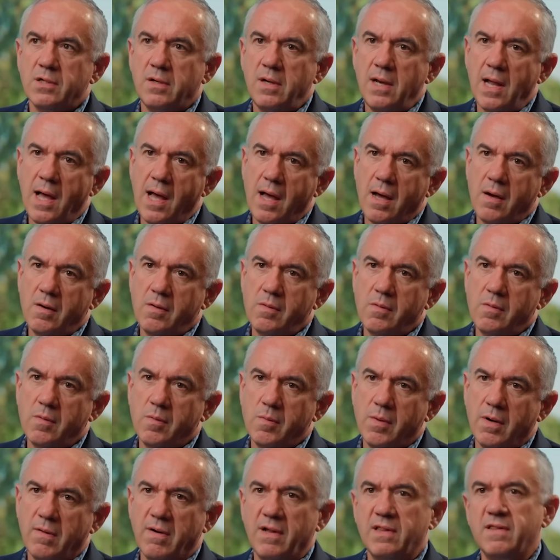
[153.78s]
now
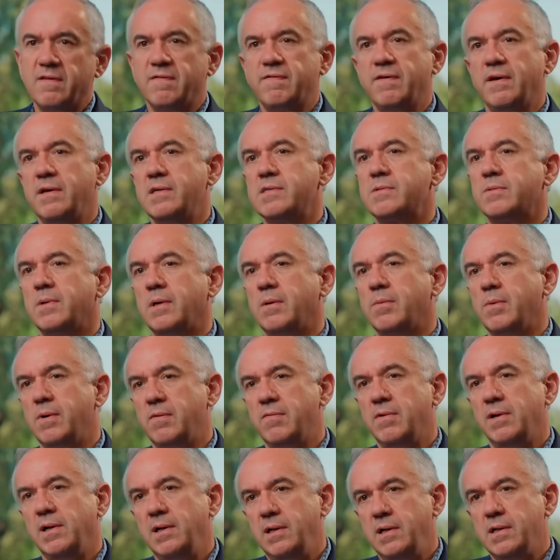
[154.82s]
we're at the phase where we
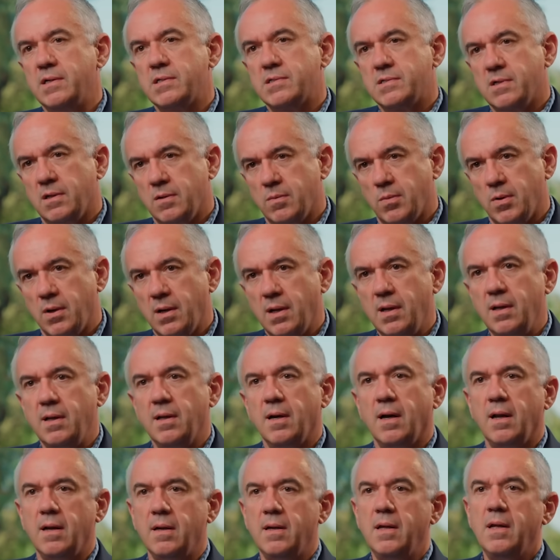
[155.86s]
really need to start working
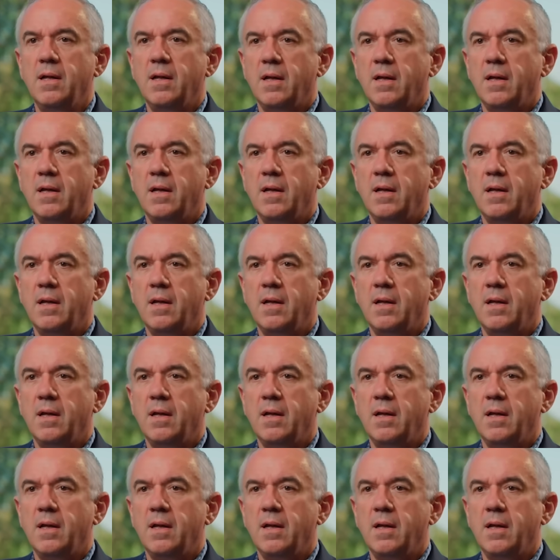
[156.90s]
on,